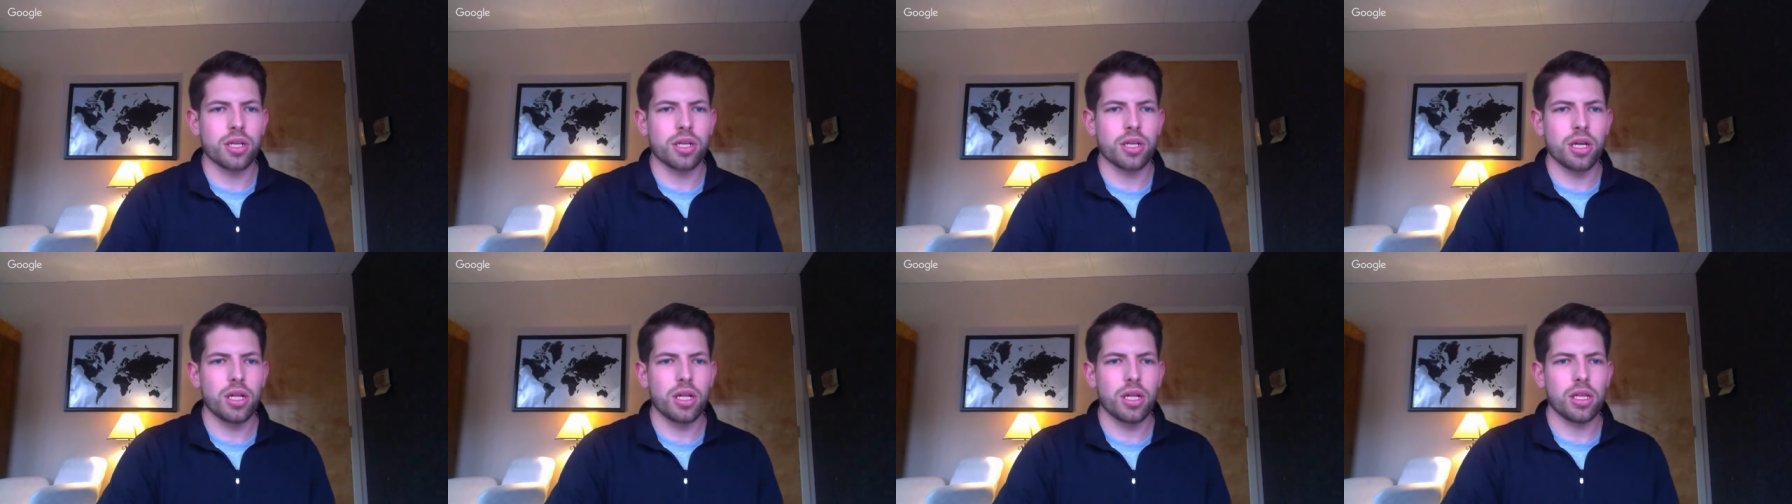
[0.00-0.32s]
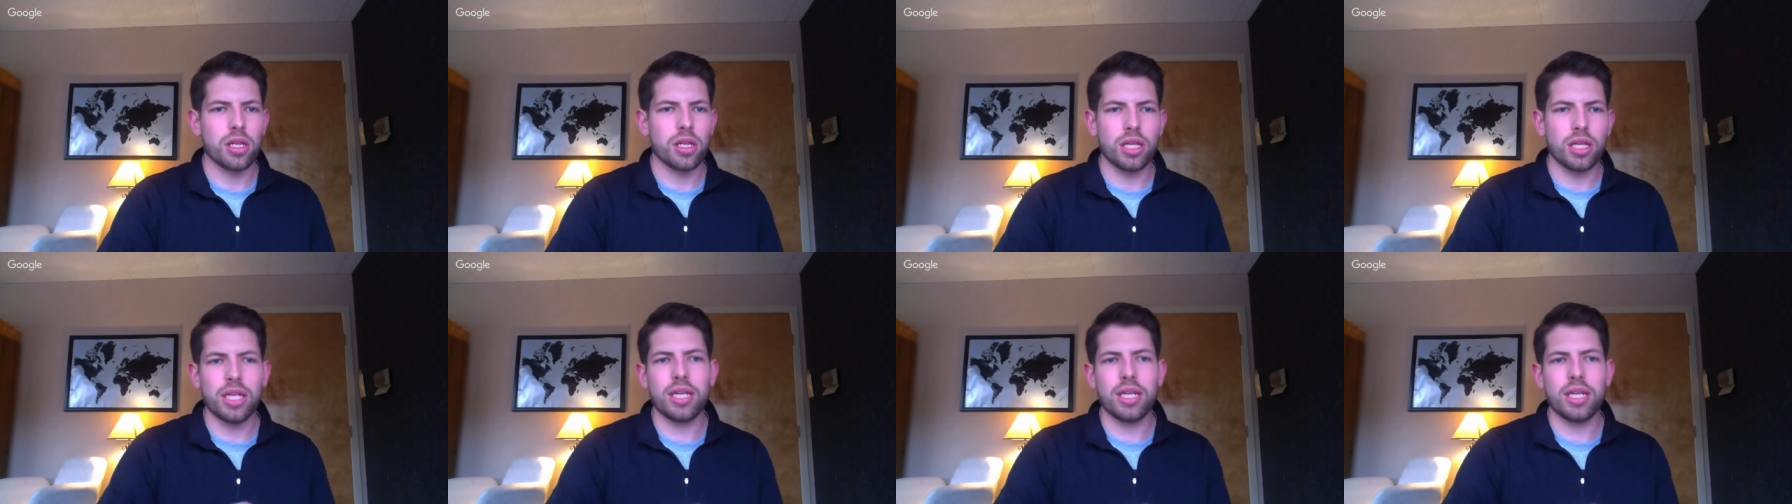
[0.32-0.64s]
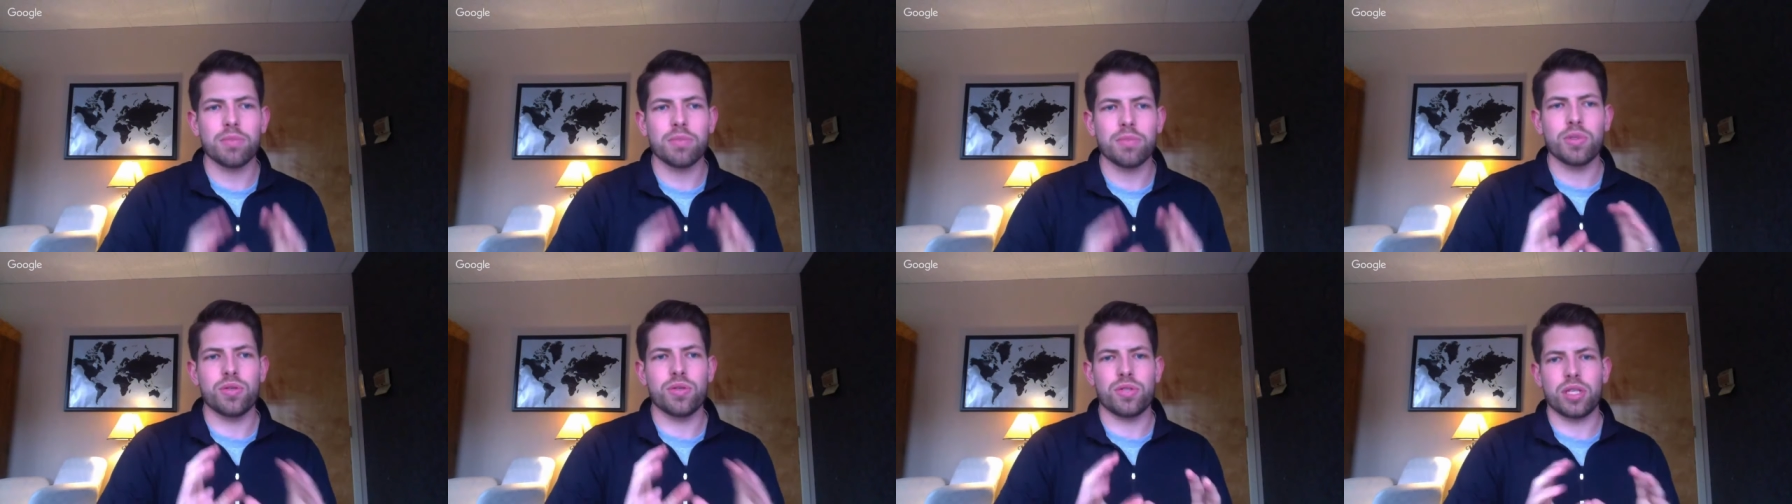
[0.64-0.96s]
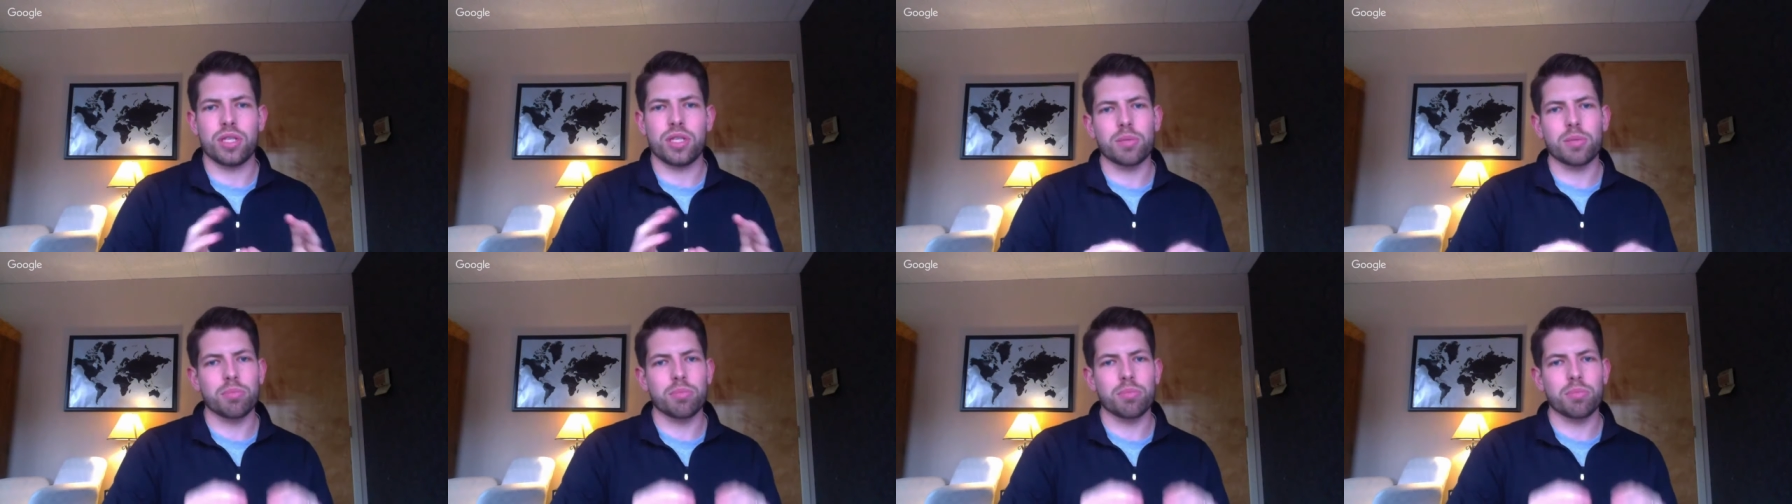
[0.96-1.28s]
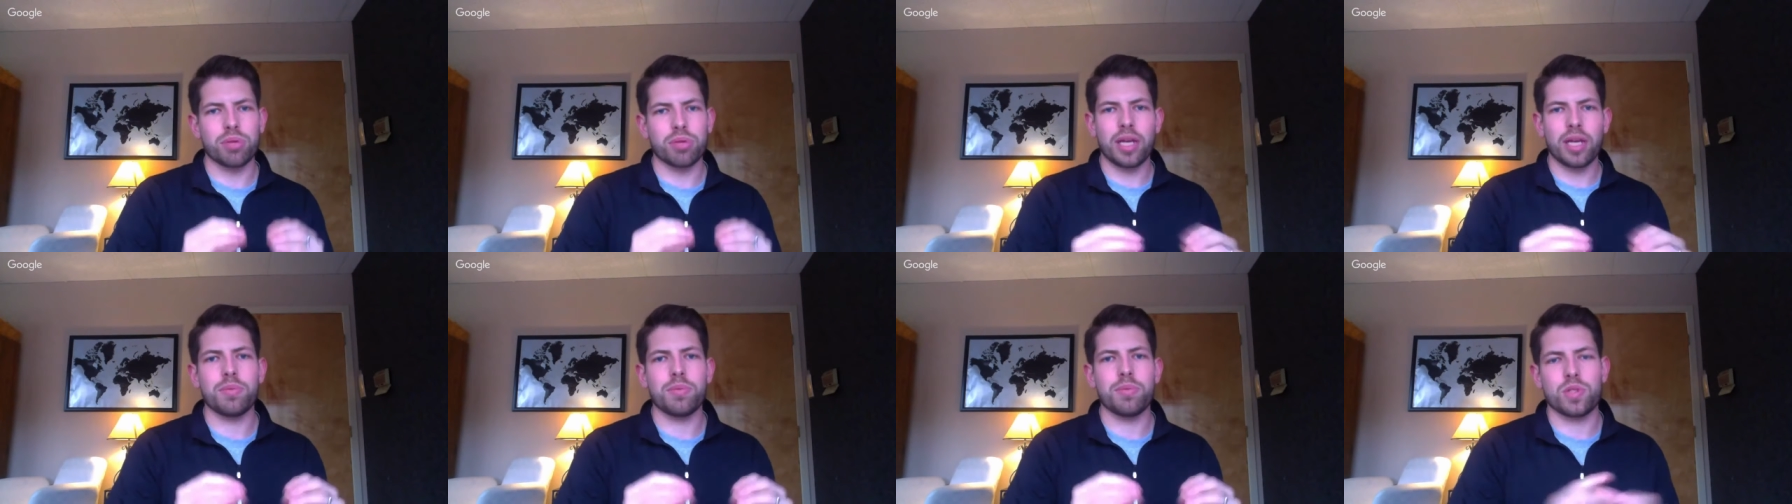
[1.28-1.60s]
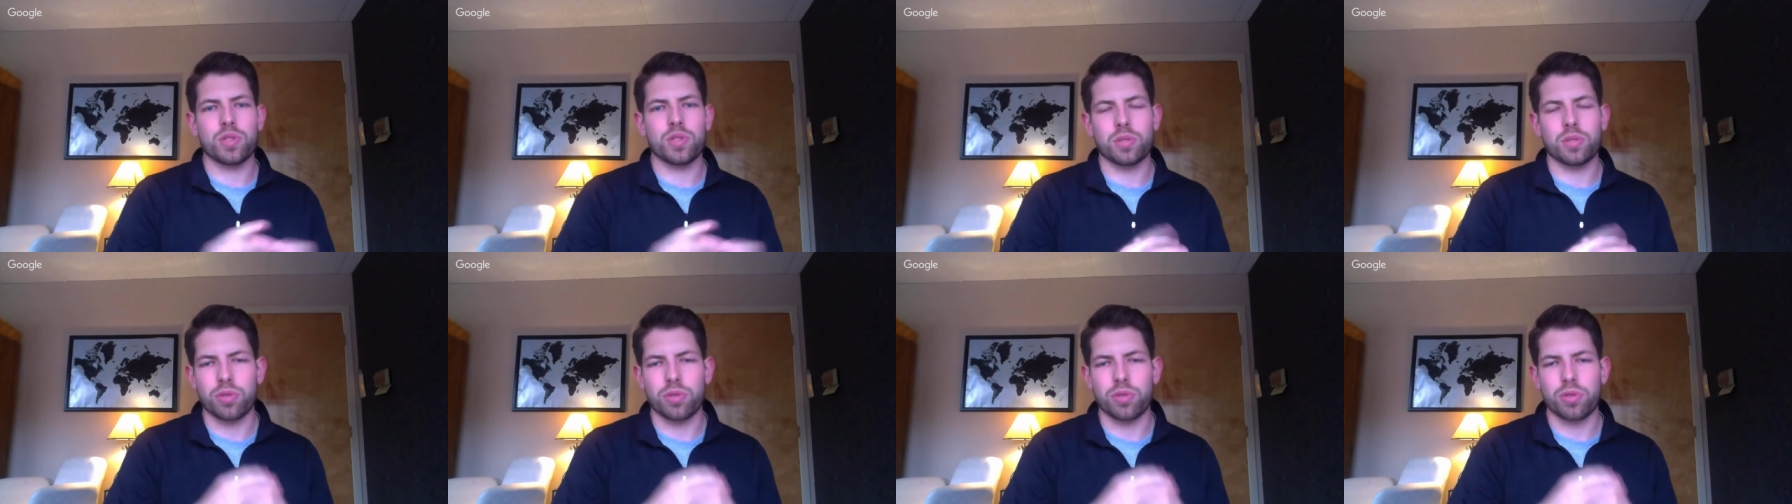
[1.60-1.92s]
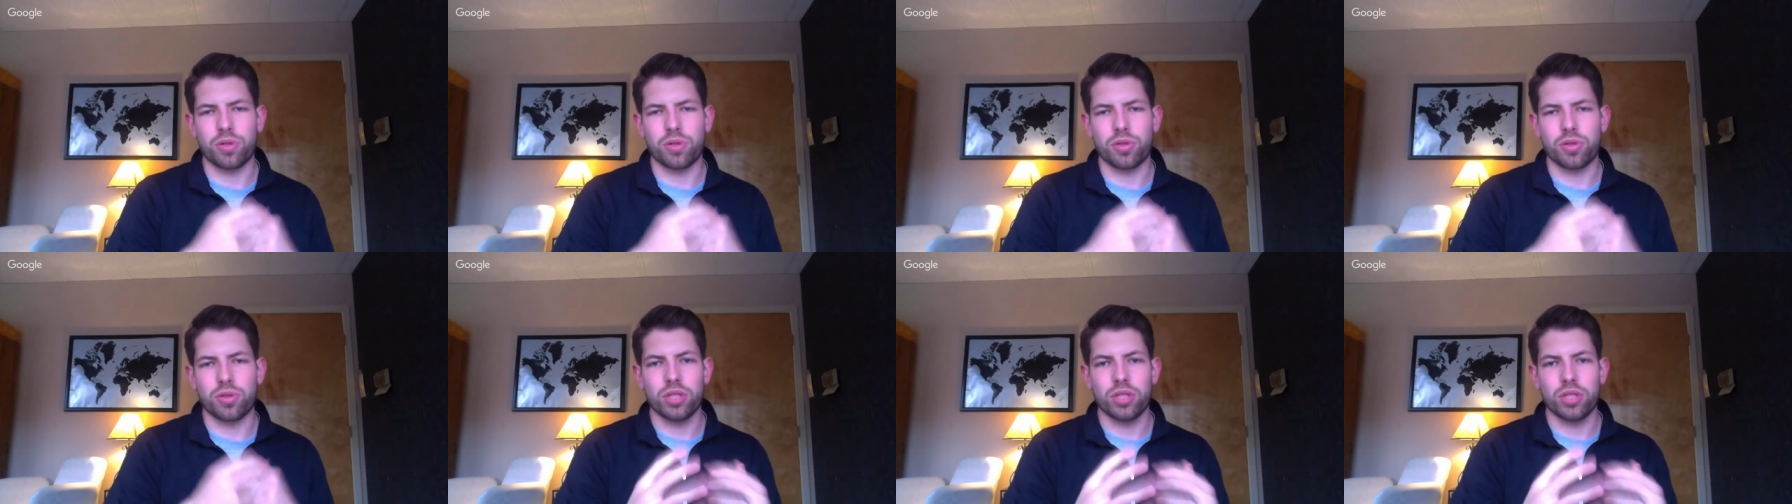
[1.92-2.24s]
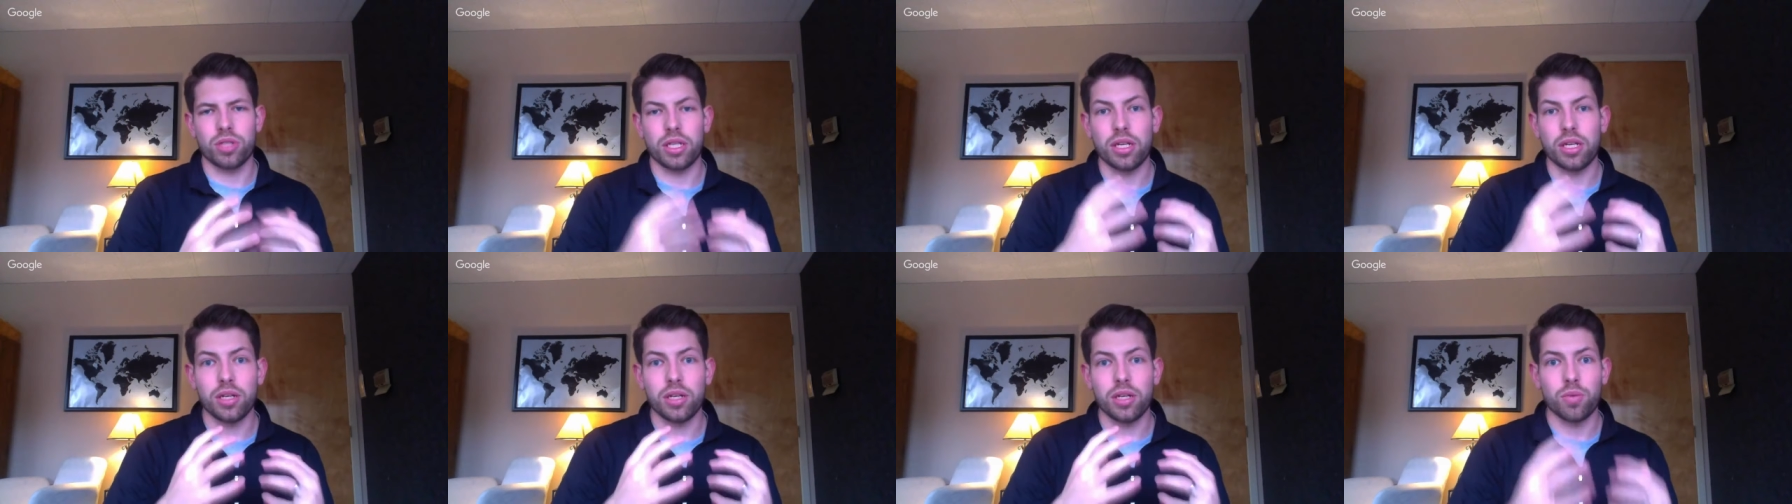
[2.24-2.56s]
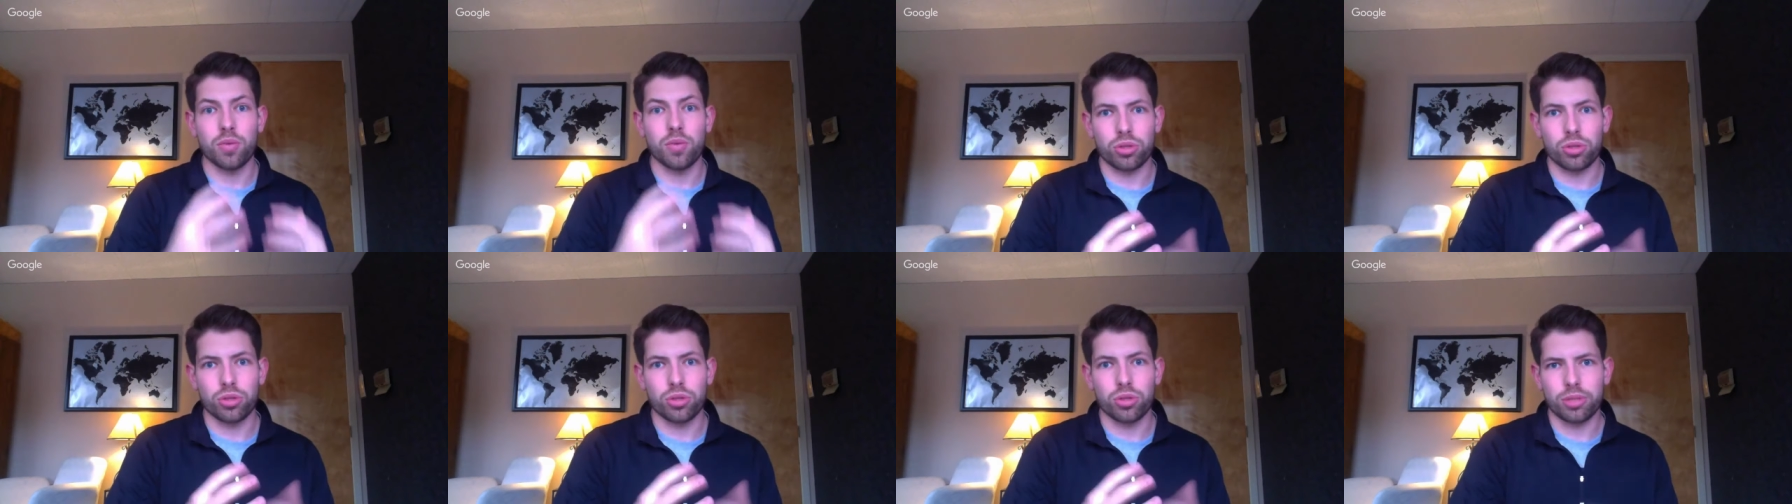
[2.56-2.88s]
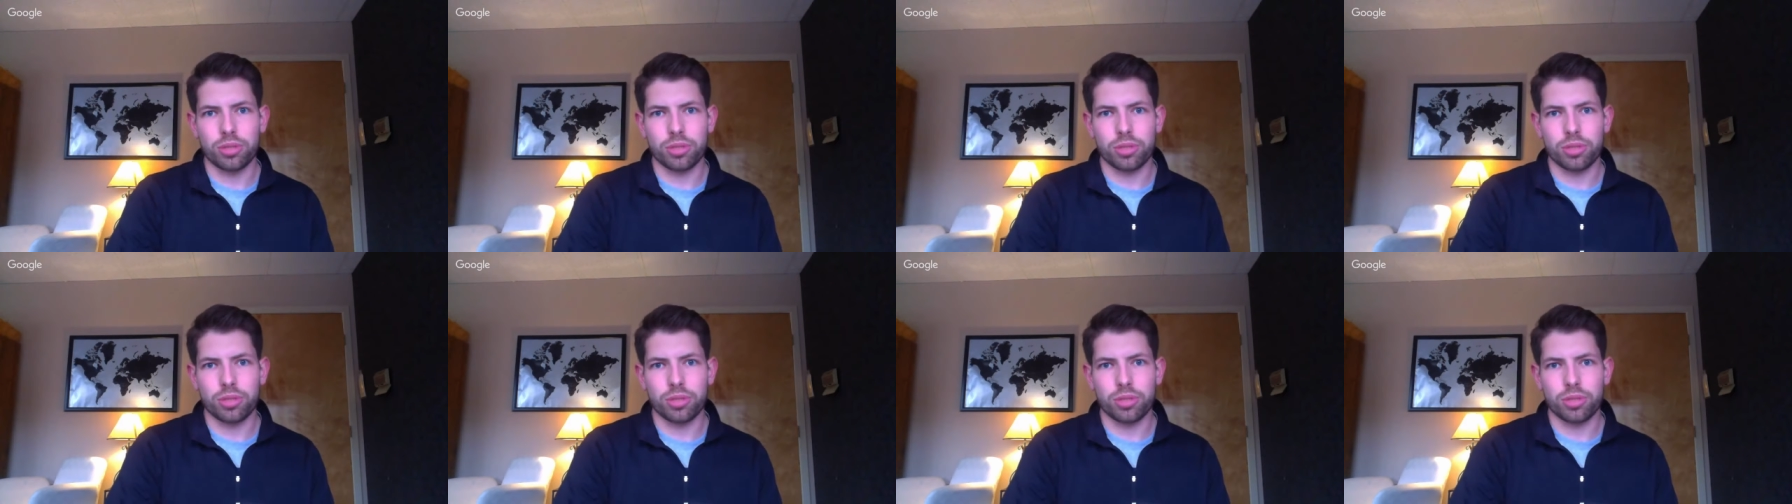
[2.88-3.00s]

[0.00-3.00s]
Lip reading: leading music and playing music, but they're leading worship.